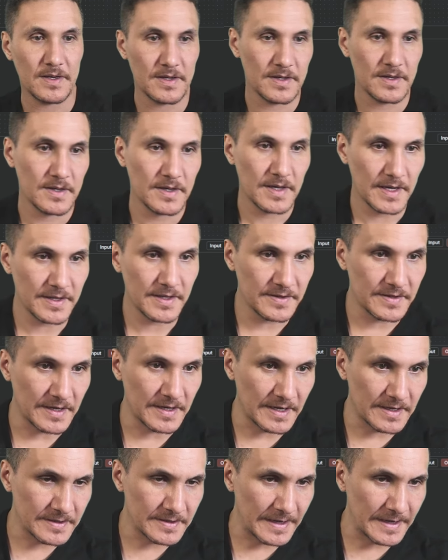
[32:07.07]
Hey,
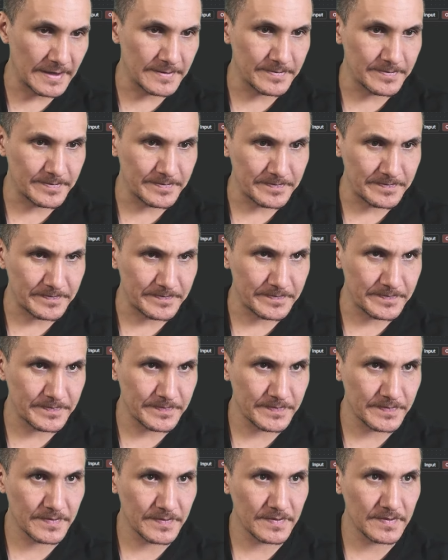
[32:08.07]
n8n.
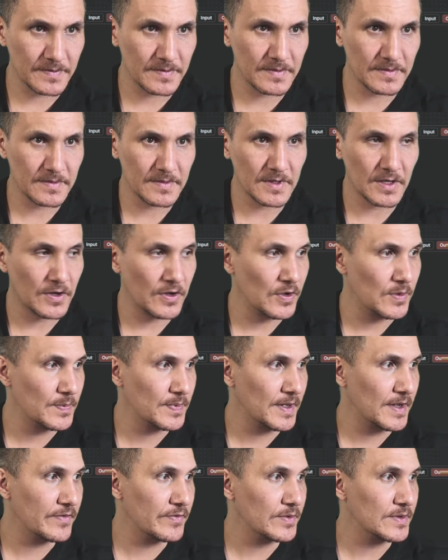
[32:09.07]
I hope
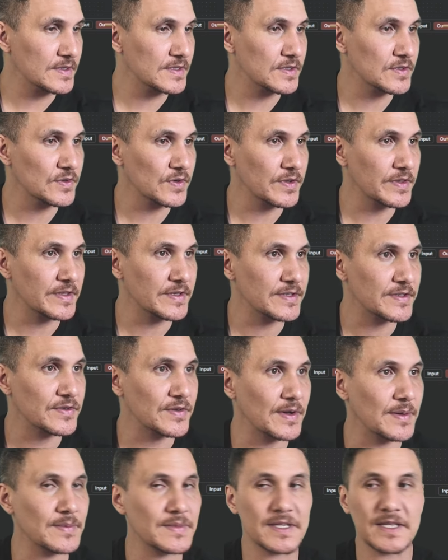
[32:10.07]
everyone's enjoying the
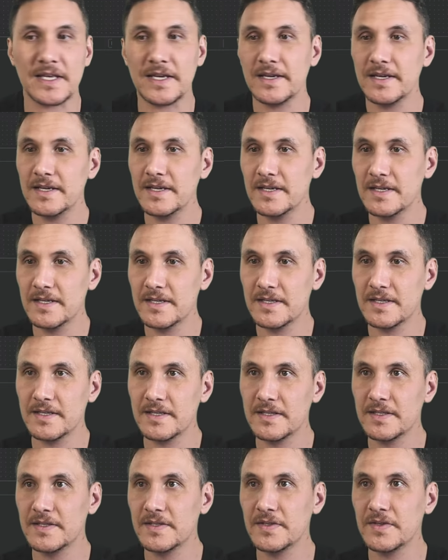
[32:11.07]
stream today.
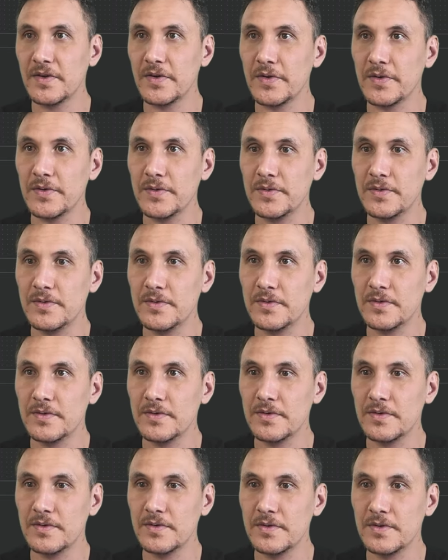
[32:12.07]
So
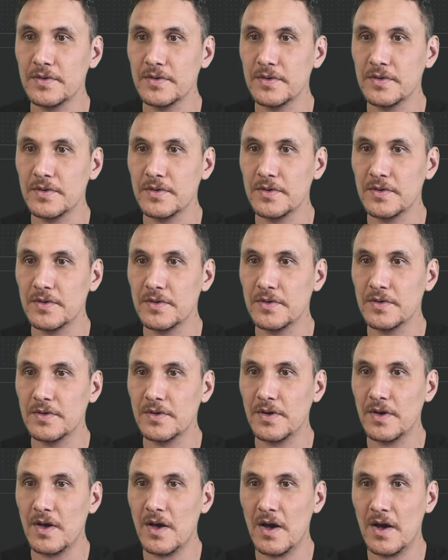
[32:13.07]

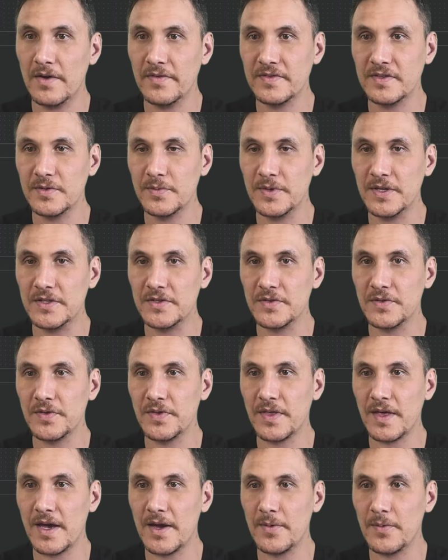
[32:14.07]
after we do
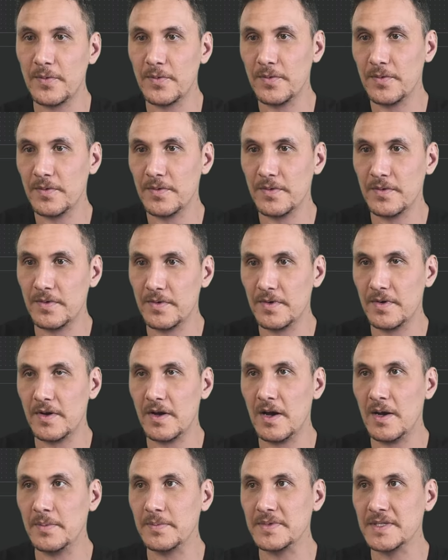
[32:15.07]
that
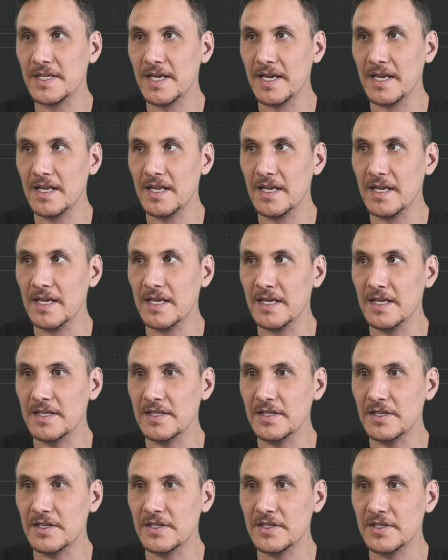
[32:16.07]
update
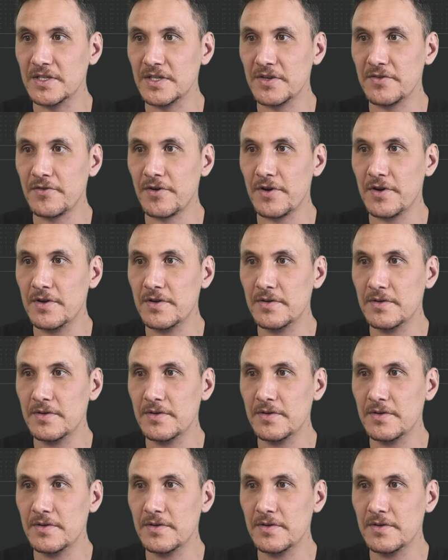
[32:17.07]
in Jira,